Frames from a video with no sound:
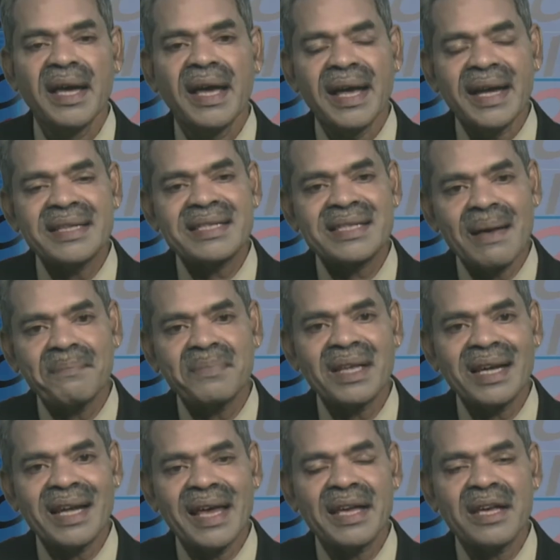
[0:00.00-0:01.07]
It is something
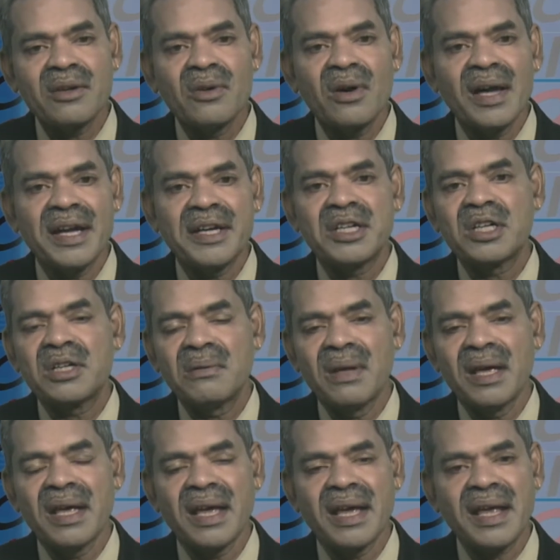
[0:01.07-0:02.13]
like
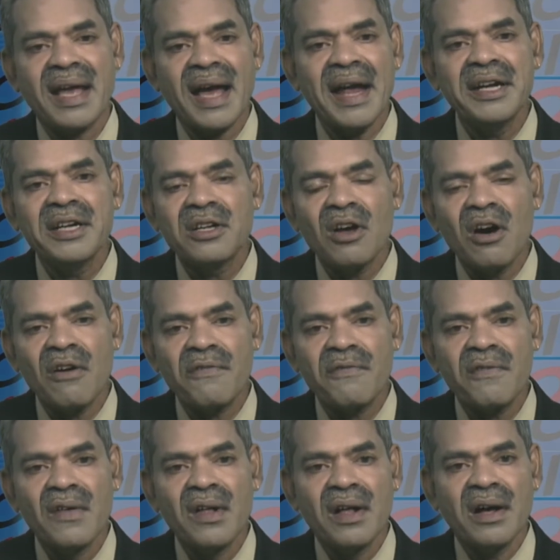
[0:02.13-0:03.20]
a kind of
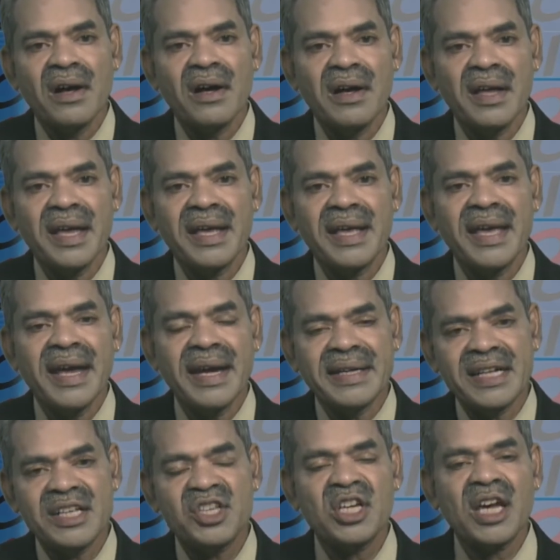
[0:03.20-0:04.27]
a gate,
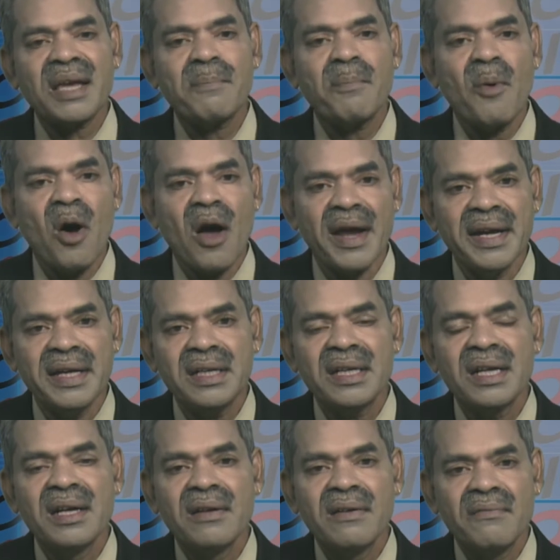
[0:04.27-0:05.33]
a checkpoint,
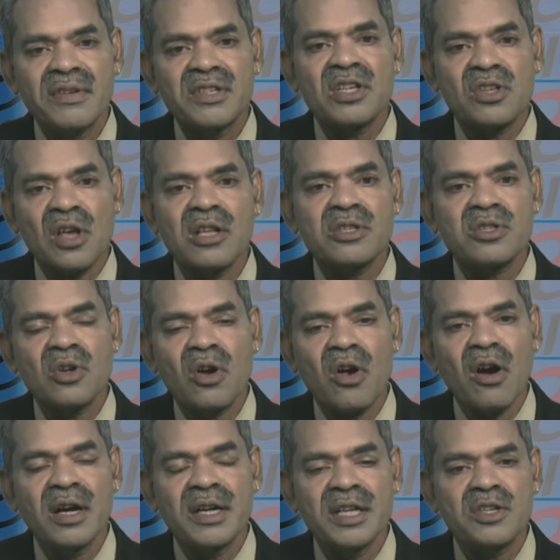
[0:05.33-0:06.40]
which is also
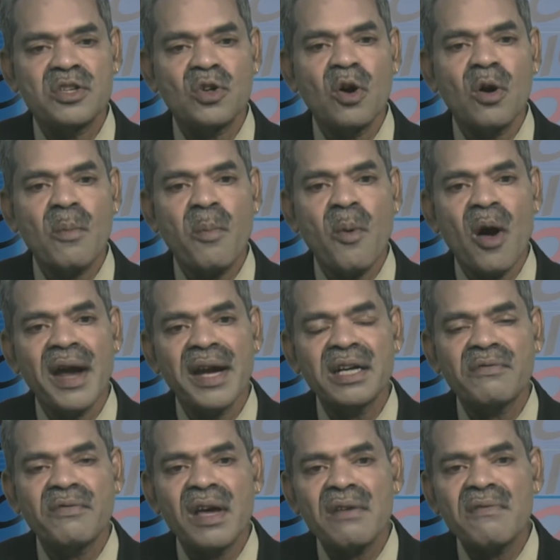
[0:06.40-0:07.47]
called a choke
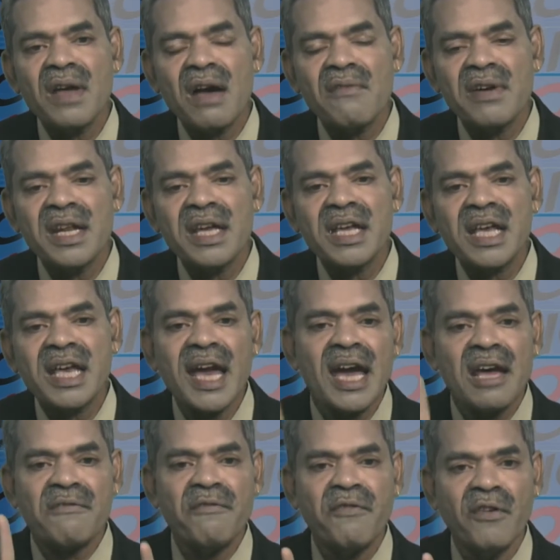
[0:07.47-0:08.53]
point, where we are very
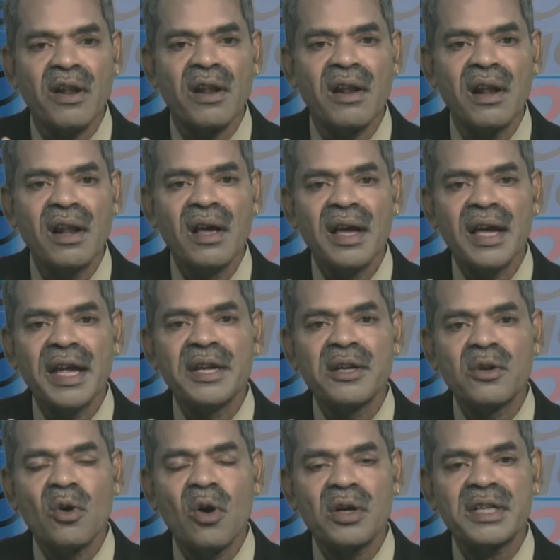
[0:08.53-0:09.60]
careful
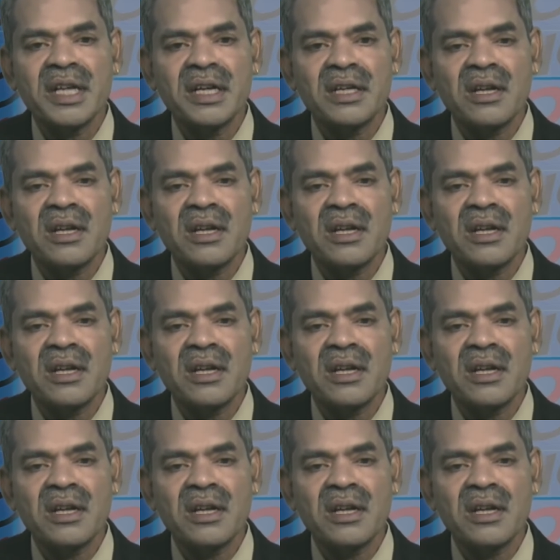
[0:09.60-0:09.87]
in noting